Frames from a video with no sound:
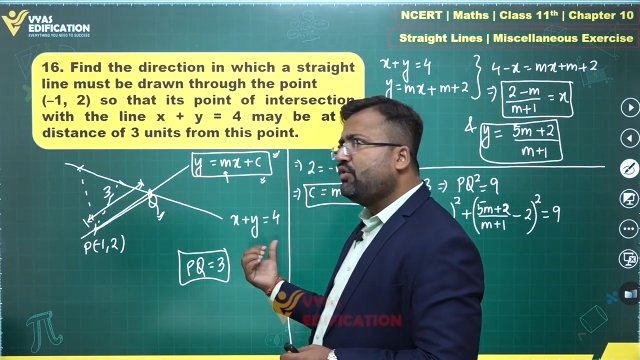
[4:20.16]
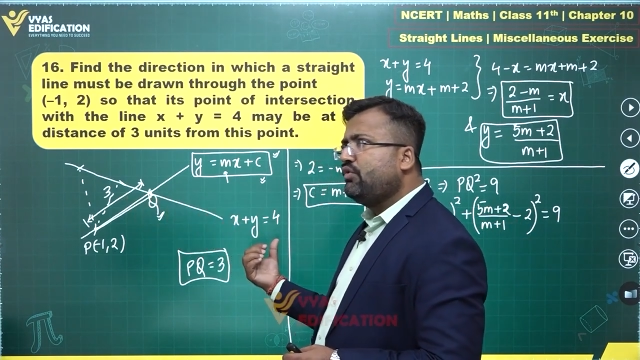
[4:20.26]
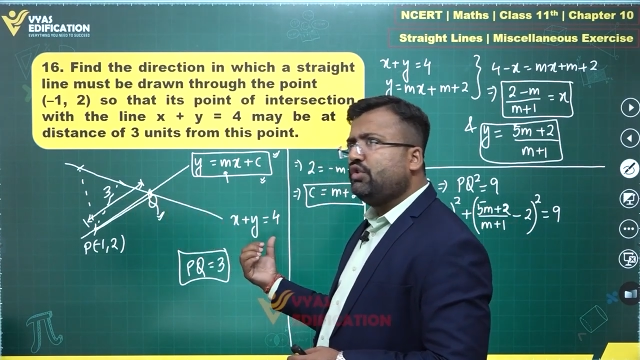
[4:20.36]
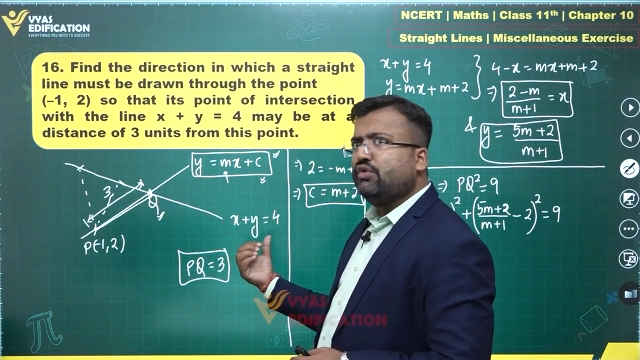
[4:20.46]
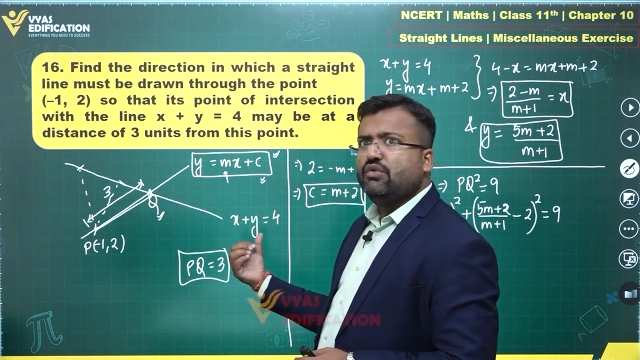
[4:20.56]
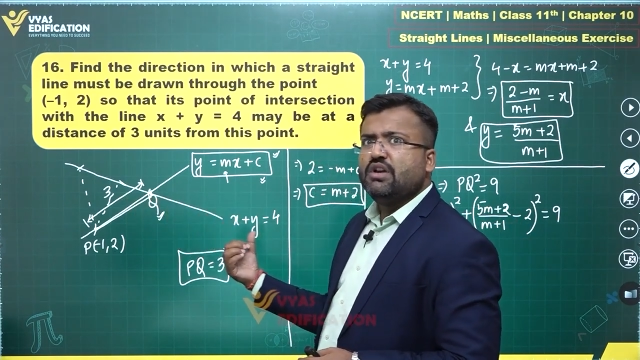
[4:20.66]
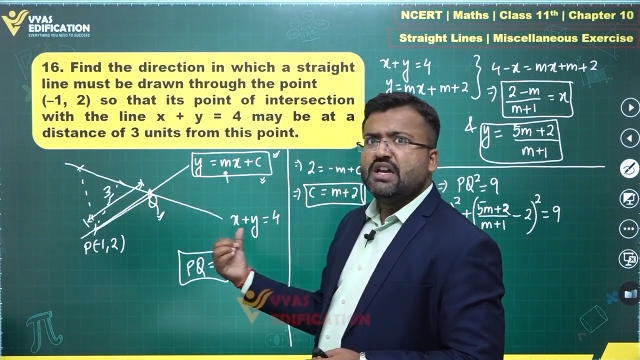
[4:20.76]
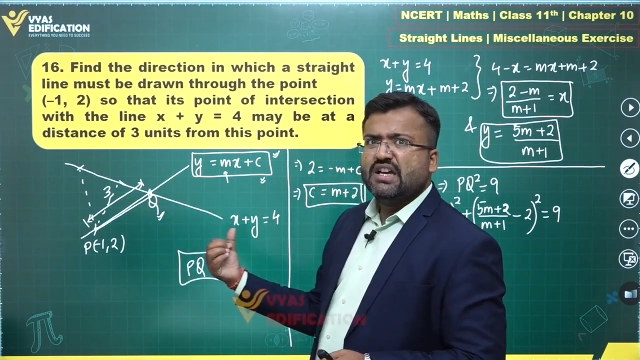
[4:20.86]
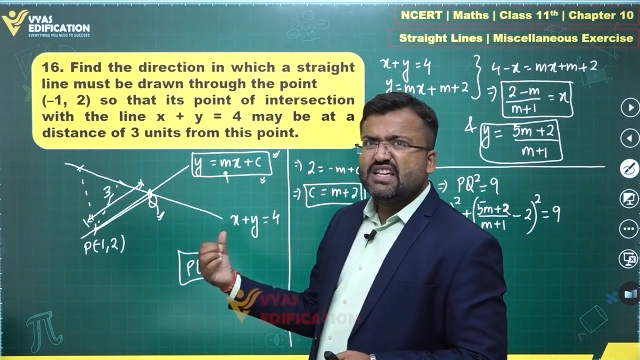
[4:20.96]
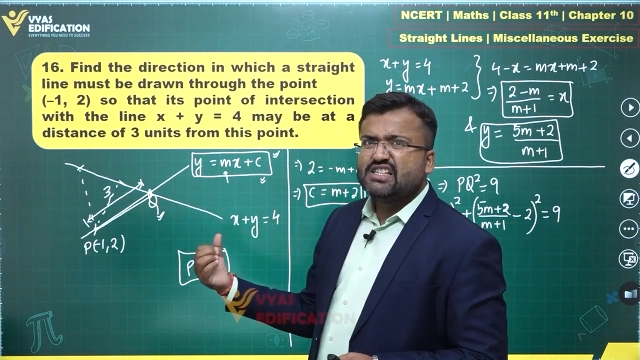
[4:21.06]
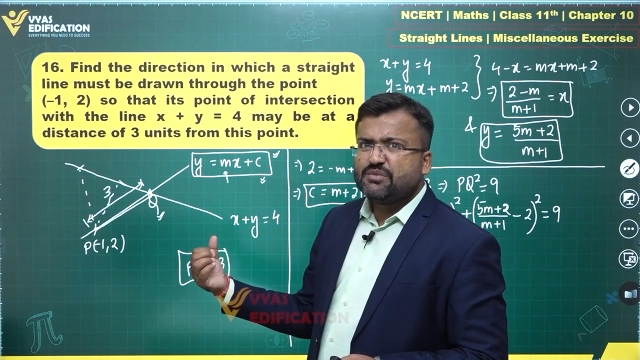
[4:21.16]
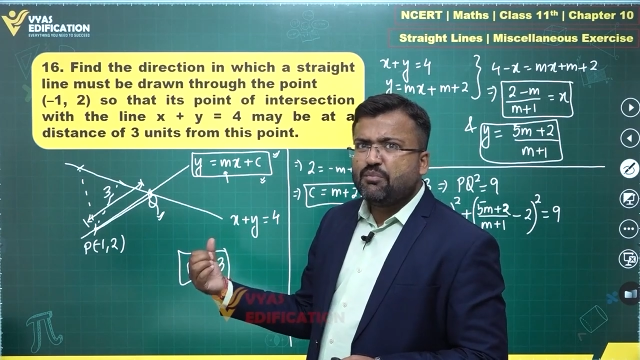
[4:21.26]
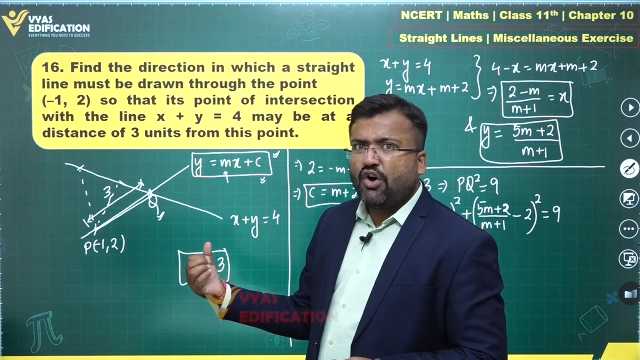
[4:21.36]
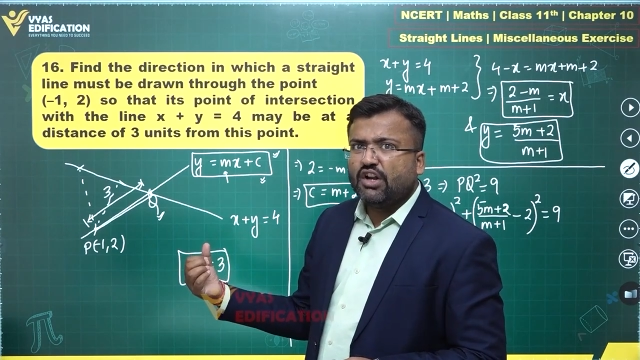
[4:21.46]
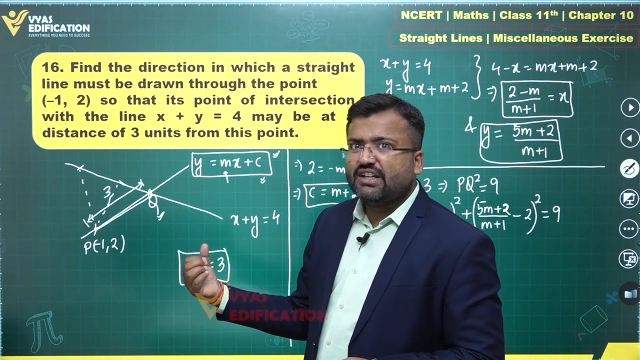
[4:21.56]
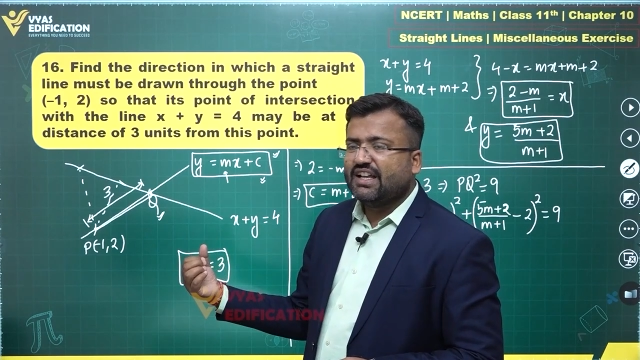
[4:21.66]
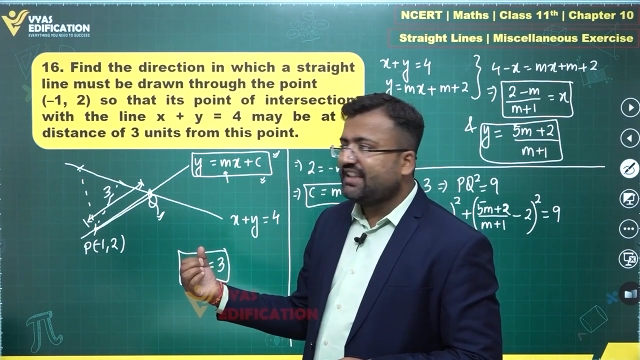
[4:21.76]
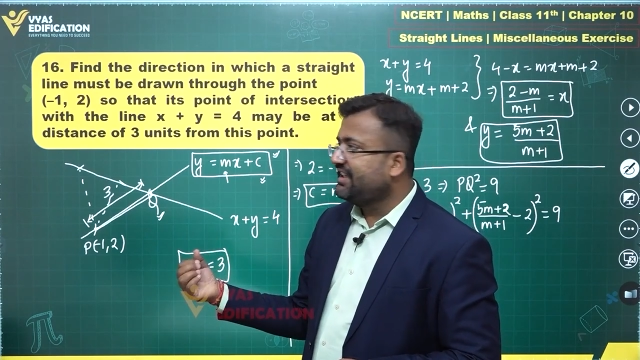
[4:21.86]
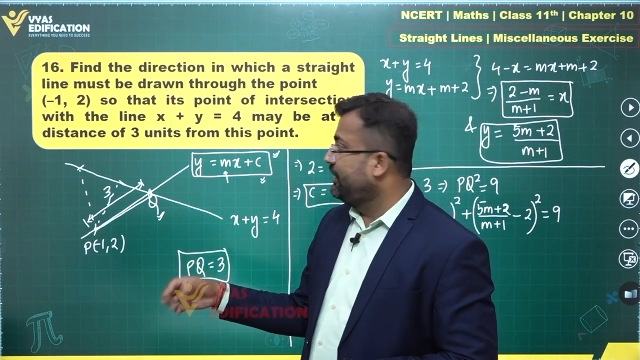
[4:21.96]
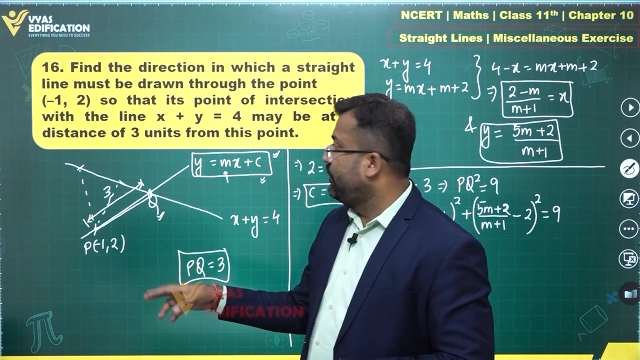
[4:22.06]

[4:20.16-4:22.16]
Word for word: root 2 is smaller than 3.